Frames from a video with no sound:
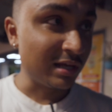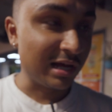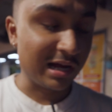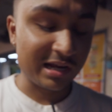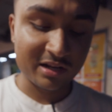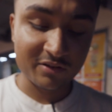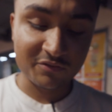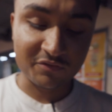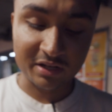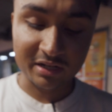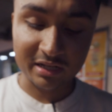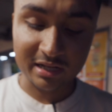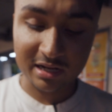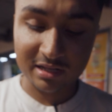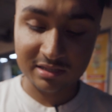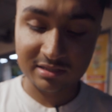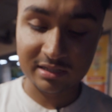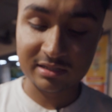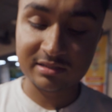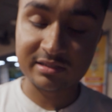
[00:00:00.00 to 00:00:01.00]
I need to find out how
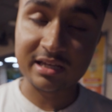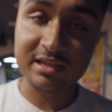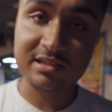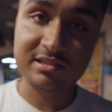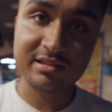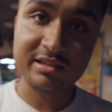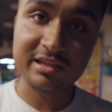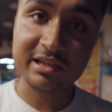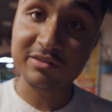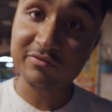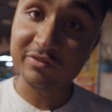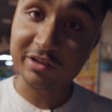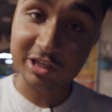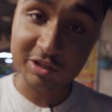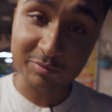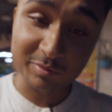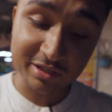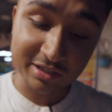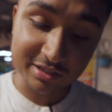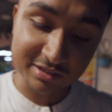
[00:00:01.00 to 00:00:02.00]
to say tasty in
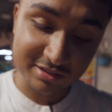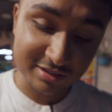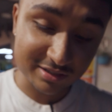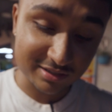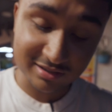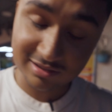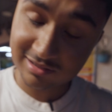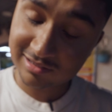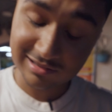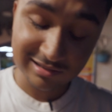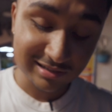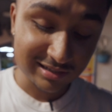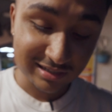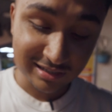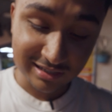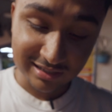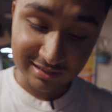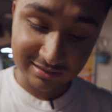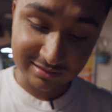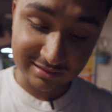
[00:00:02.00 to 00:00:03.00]
Vietnamese because
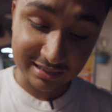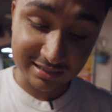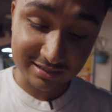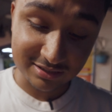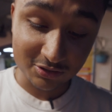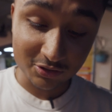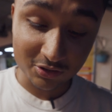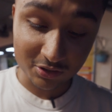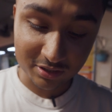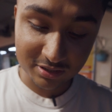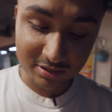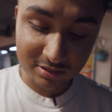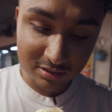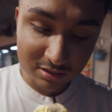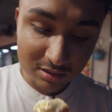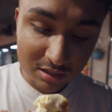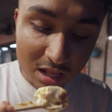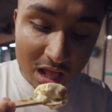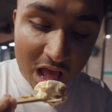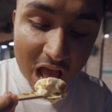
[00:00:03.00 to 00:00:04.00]
this looks.
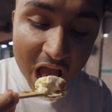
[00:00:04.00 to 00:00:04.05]
Mm.